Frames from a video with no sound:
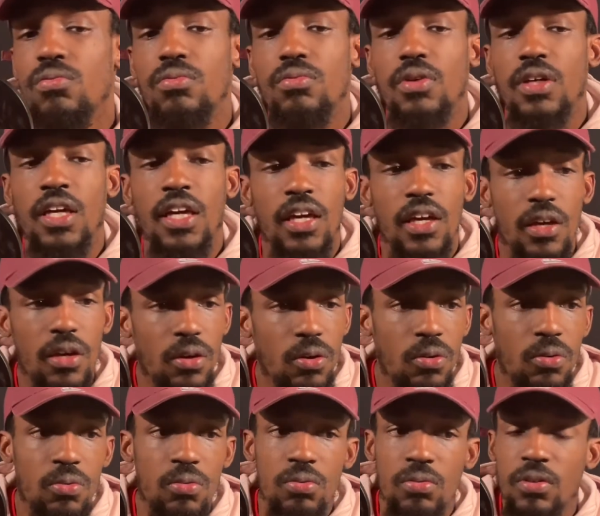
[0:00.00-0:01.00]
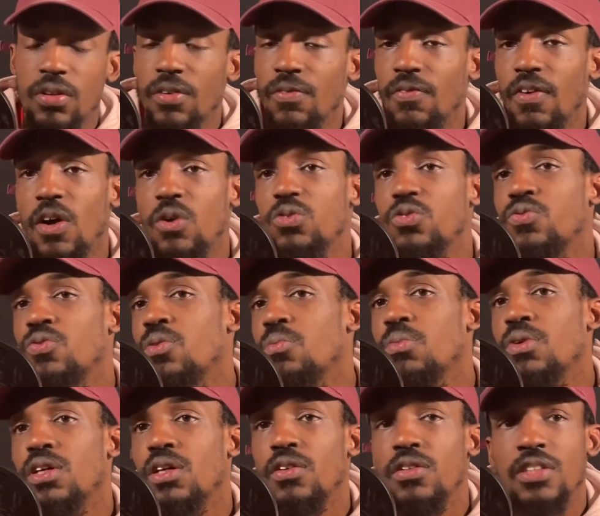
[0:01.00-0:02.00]
Kill can vouch for
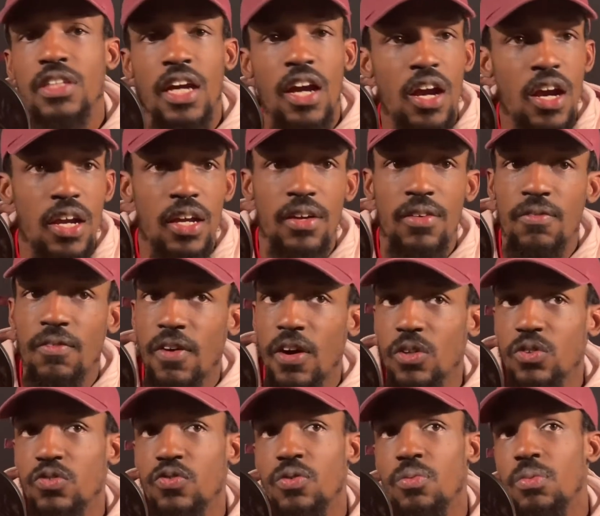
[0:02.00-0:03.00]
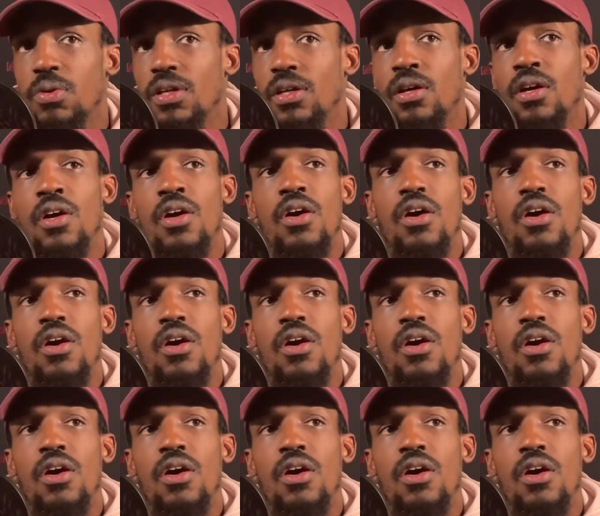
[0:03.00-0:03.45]
me, Terry can vouch for me,